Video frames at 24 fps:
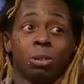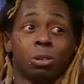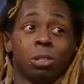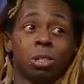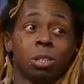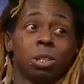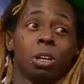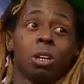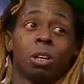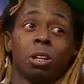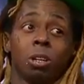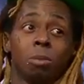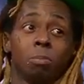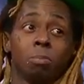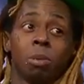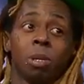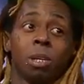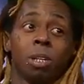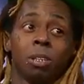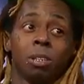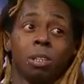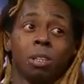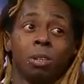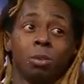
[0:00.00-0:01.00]
suck
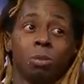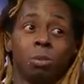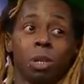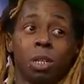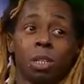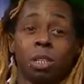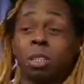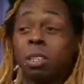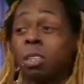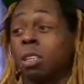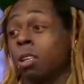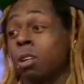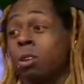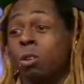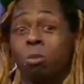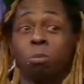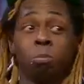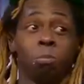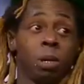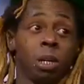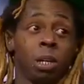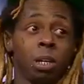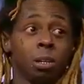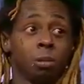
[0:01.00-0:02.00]
compared to the West, and then go
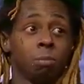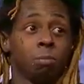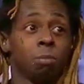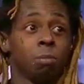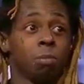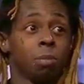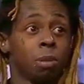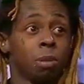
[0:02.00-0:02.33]
beat them.